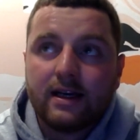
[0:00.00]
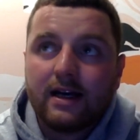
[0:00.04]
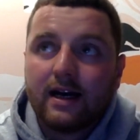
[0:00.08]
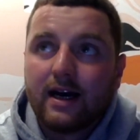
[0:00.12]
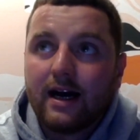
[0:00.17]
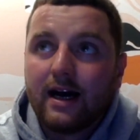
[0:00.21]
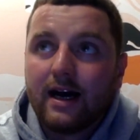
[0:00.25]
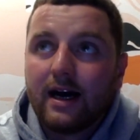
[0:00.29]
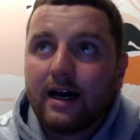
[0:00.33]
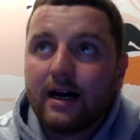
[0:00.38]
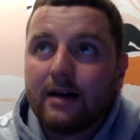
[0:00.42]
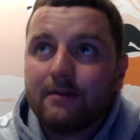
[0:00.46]

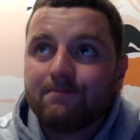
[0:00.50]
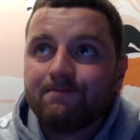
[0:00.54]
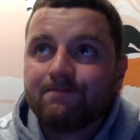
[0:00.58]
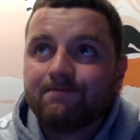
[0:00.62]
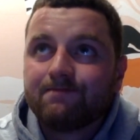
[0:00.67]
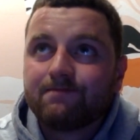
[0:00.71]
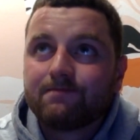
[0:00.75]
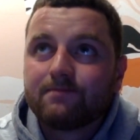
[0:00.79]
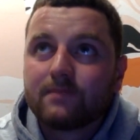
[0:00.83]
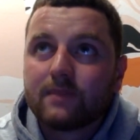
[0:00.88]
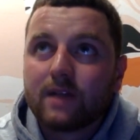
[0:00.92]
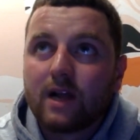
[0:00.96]
Um,
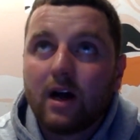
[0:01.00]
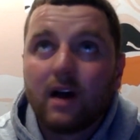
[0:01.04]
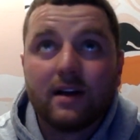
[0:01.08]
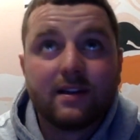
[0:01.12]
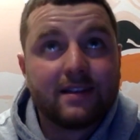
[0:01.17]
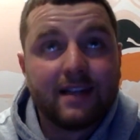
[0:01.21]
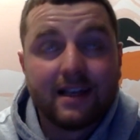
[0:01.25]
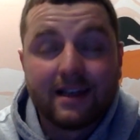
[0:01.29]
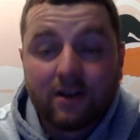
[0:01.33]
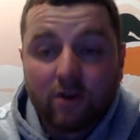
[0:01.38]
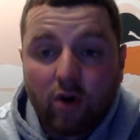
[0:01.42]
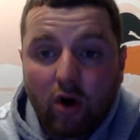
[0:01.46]
I
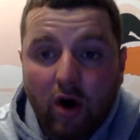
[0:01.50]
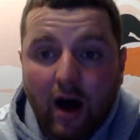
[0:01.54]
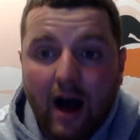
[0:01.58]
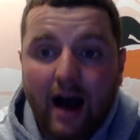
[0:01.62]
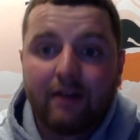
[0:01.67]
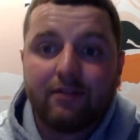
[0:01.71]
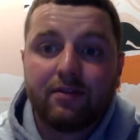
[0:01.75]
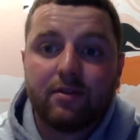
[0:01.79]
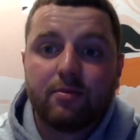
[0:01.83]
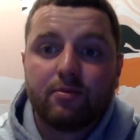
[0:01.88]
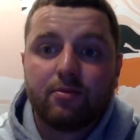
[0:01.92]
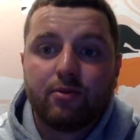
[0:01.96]
did not
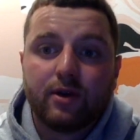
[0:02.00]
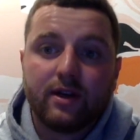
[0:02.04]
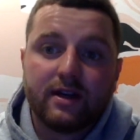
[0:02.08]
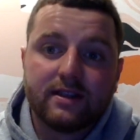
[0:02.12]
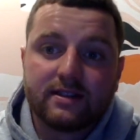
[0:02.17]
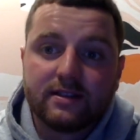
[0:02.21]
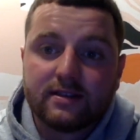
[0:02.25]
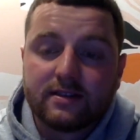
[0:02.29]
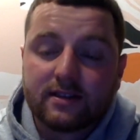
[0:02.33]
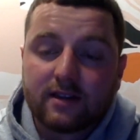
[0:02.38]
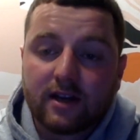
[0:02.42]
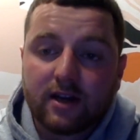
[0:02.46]
have them
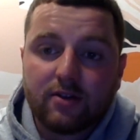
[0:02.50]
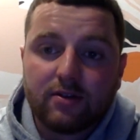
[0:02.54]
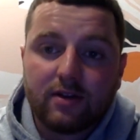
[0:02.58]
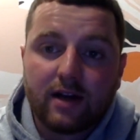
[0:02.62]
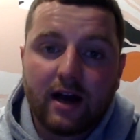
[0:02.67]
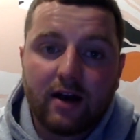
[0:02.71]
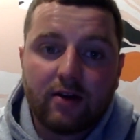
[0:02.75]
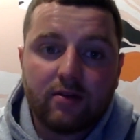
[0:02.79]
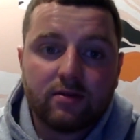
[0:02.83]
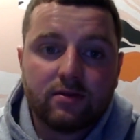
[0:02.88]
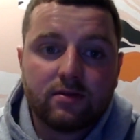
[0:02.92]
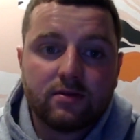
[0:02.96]
predicted to go
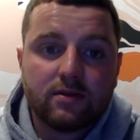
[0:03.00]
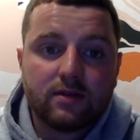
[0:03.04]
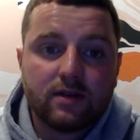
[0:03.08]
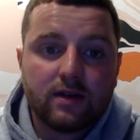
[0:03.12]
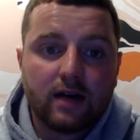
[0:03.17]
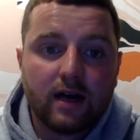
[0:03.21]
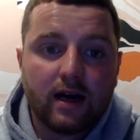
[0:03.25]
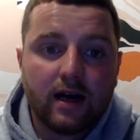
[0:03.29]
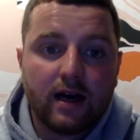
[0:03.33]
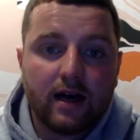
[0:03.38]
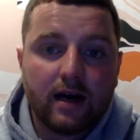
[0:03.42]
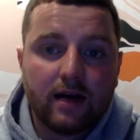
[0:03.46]
down.
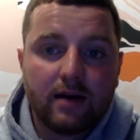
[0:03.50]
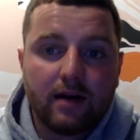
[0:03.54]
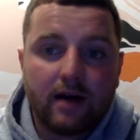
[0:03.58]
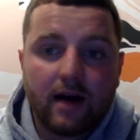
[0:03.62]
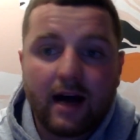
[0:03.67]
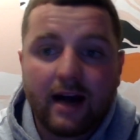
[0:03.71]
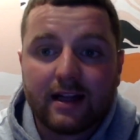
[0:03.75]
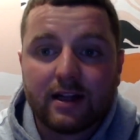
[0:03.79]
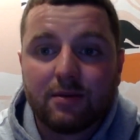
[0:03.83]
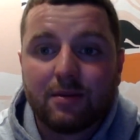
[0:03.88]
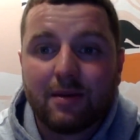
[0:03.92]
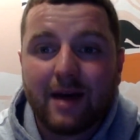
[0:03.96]
Uh, I
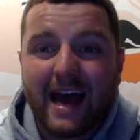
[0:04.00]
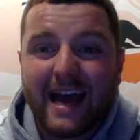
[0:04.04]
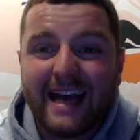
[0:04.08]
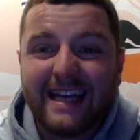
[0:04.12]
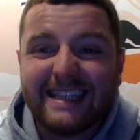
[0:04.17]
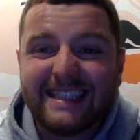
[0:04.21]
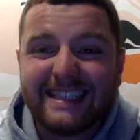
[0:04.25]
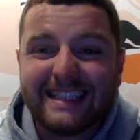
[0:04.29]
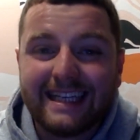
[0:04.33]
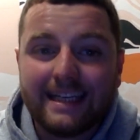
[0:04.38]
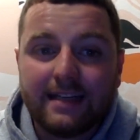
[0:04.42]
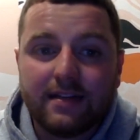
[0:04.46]
had them at
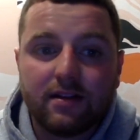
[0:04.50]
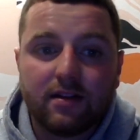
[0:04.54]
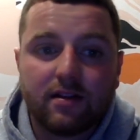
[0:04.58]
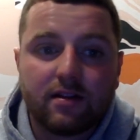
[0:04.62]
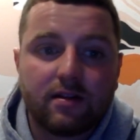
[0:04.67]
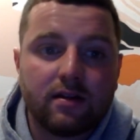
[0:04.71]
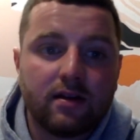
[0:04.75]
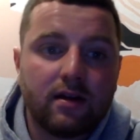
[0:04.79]
18th.